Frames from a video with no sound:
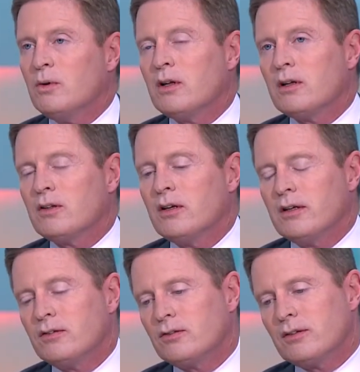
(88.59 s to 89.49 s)
Well, I'll tell
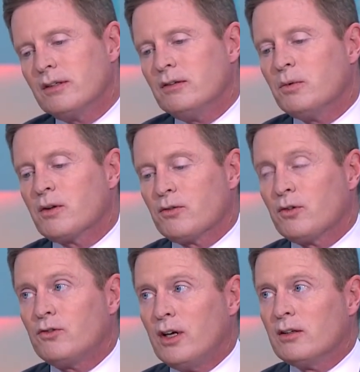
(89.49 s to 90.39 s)
you, it's where there's
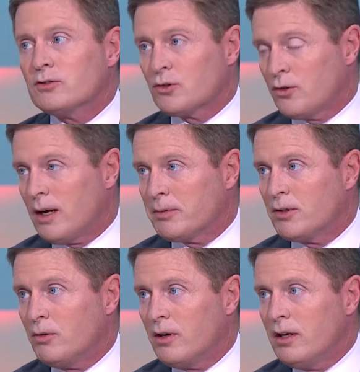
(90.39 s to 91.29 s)
a challenge, there's an
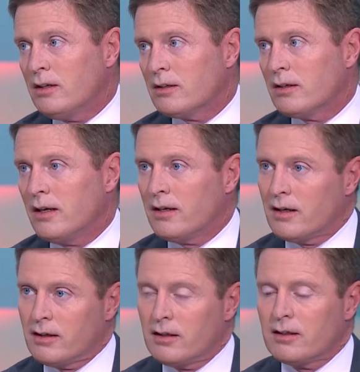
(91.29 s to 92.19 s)
opportunity. And
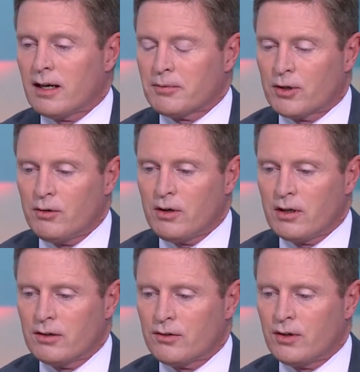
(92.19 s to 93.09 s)
I think the
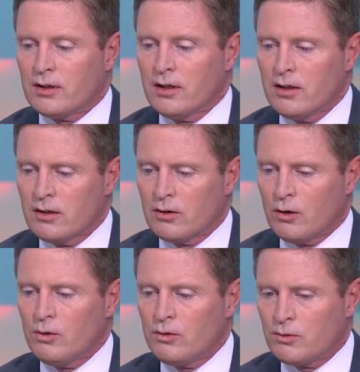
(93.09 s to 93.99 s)
opportunity is that
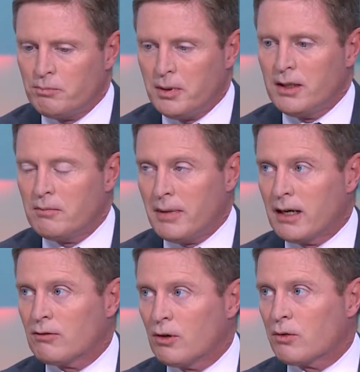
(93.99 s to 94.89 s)
those big
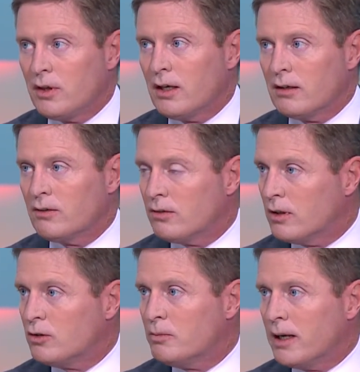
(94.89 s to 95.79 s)
macro things
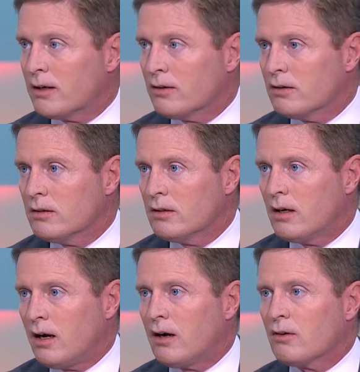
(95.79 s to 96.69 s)
that do matter
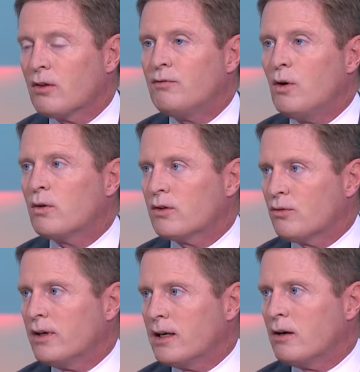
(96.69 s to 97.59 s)
are the focus
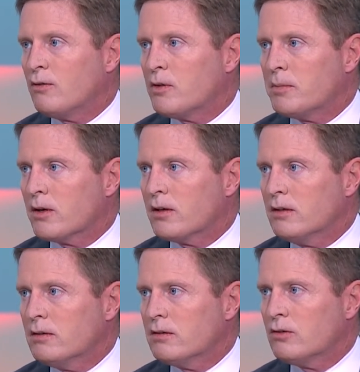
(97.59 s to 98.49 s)
right now of the market.
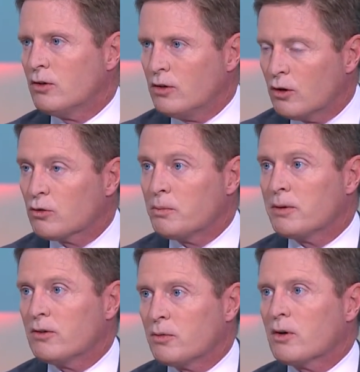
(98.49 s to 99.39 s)
So you go through
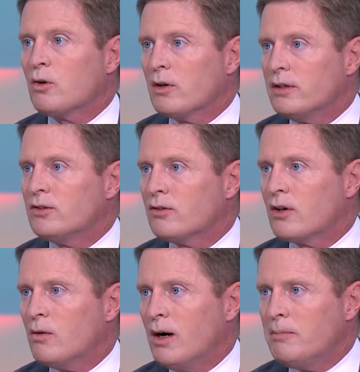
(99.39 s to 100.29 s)
periods where correlations
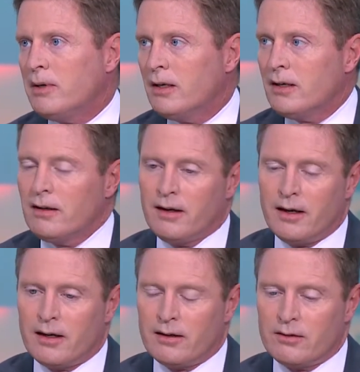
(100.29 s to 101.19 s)
go up
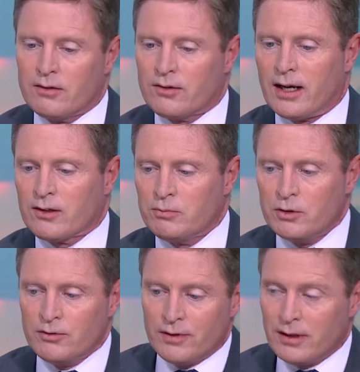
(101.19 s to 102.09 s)
and stocks
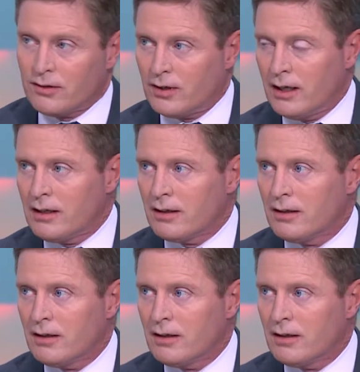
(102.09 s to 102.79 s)
move in sync.